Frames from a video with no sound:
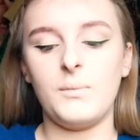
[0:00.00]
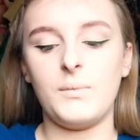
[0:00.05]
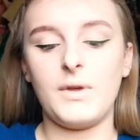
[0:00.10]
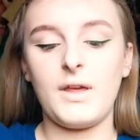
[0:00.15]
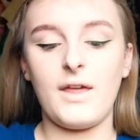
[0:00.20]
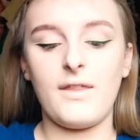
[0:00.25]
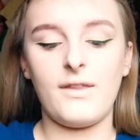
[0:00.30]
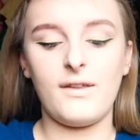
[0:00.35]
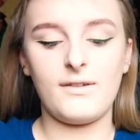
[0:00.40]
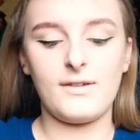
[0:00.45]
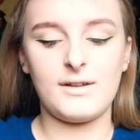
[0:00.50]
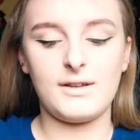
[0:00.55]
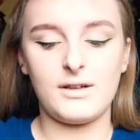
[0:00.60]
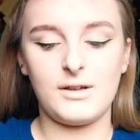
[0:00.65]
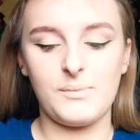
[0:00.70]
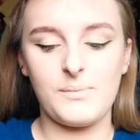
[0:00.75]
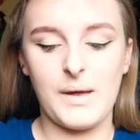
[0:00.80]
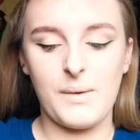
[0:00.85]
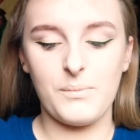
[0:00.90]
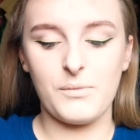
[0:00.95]
But yeah, there's a
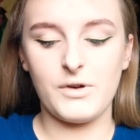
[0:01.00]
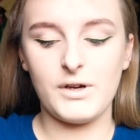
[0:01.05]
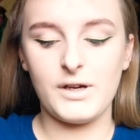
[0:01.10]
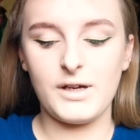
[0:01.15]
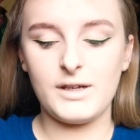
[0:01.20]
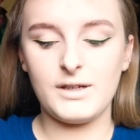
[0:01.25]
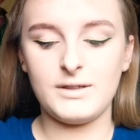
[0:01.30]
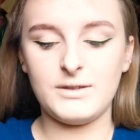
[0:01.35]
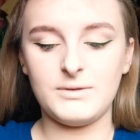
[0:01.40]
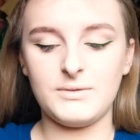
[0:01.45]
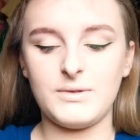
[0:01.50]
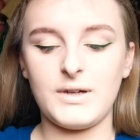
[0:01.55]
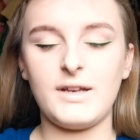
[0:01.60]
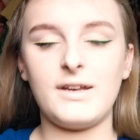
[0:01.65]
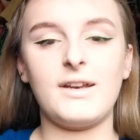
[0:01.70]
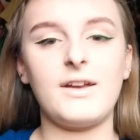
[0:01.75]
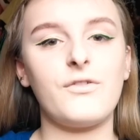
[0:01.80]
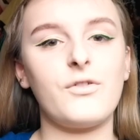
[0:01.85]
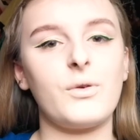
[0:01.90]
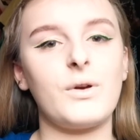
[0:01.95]
little memory. Where
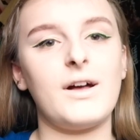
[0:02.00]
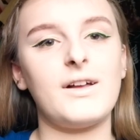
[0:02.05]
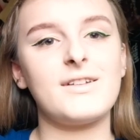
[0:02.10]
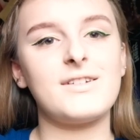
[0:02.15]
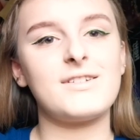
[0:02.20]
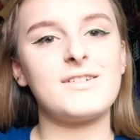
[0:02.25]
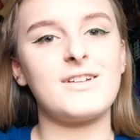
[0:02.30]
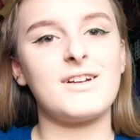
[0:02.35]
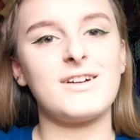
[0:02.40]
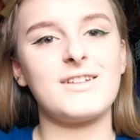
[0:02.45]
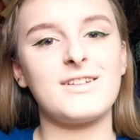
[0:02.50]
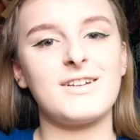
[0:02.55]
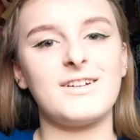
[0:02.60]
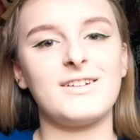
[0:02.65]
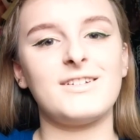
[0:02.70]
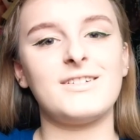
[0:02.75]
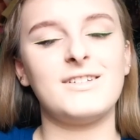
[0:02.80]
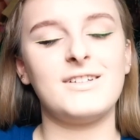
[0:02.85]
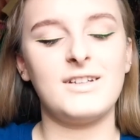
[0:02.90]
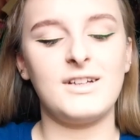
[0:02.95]
did everyone else start
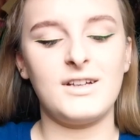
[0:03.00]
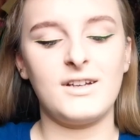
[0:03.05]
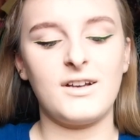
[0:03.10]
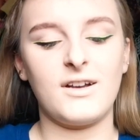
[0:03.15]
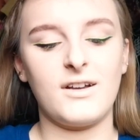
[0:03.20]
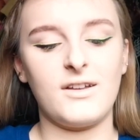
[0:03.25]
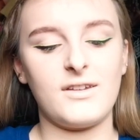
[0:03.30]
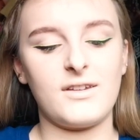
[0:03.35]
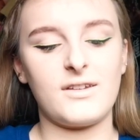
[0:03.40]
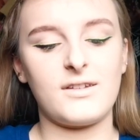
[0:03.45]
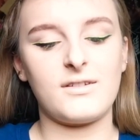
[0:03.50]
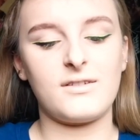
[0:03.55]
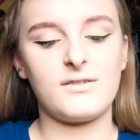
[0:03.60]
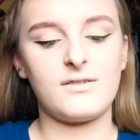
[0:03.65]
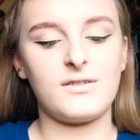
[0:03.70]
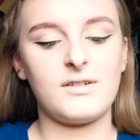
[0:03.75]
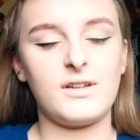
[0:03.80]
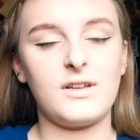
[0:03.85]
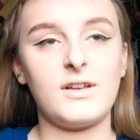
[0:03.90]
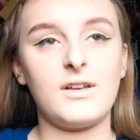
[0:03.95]
though? Because
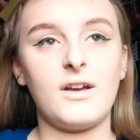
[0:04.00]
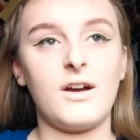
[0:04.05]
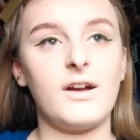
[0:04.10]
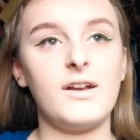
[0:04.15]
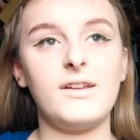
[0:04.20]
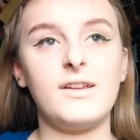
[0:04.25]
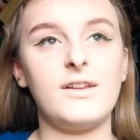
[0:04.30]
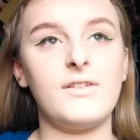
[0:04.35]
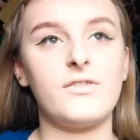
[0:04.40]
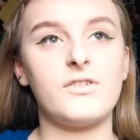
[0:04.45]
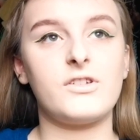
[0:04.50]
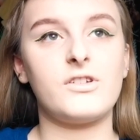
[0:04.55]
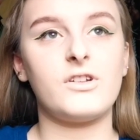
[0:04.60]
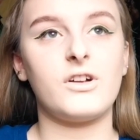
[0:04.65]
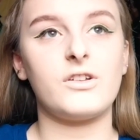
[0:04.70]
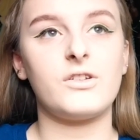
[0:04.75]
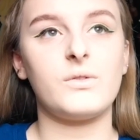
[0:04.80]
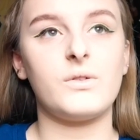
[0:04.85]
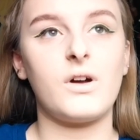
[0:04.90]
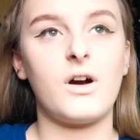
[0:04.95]
I didn't even
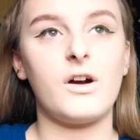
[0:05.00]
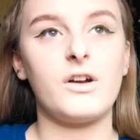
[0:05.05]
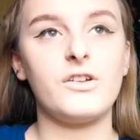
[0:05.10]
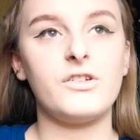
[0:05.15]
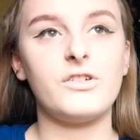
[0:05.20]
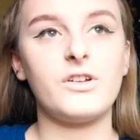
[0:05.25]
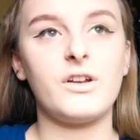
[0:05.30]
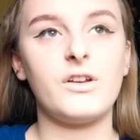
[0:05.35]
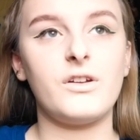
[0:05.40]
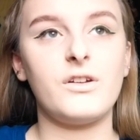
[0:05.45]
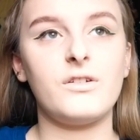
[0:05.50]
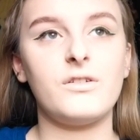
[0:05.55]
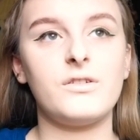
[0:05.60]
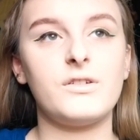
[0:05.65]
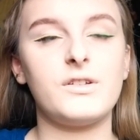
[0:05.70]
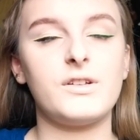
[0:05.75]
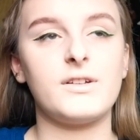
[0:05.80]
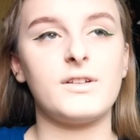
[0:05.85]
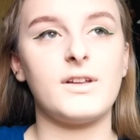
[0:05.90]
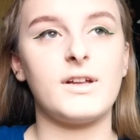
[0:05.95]
start doing eyeshadow
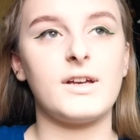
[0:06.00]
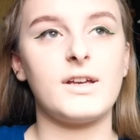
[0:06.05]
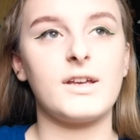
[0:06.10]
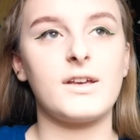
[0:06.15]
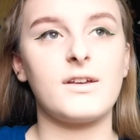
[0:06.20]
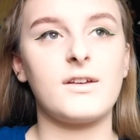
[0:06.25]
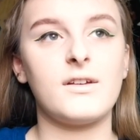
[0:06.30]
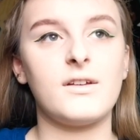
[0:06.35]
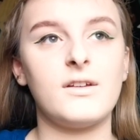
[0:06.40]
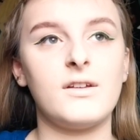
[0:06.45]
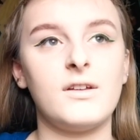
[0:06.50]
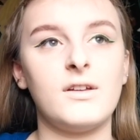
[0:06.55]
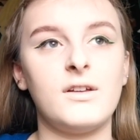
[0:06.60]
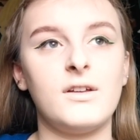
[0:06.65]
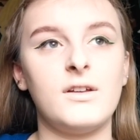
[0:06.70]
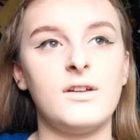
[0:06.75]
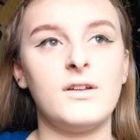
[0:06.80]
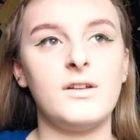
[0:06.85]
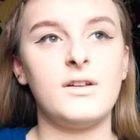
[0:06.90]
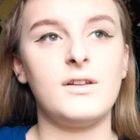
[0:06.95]
till like
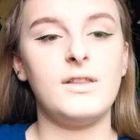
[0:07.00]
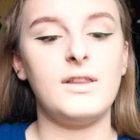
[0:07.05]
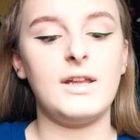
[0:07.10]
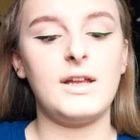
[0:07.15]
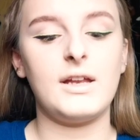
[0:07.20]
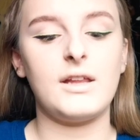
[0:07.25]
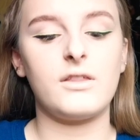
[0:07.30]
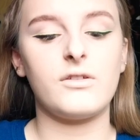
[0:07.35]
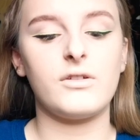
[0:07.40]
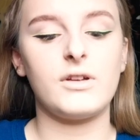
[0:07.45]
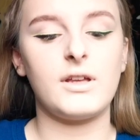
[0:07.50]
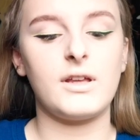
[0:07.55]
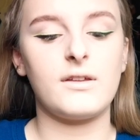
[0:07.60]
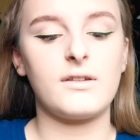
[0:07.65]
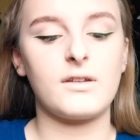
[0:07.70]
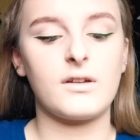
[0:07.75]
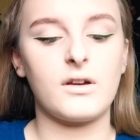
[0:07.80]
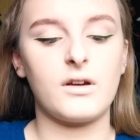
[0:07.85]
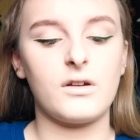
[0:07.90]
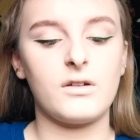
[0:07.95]
nearly 3
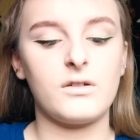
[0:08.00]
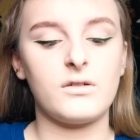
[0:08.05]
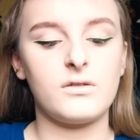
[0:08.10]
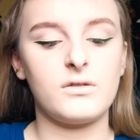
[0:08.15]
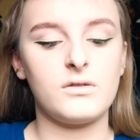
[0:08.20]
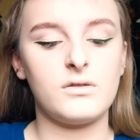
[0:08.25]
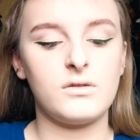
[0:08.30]
years ago.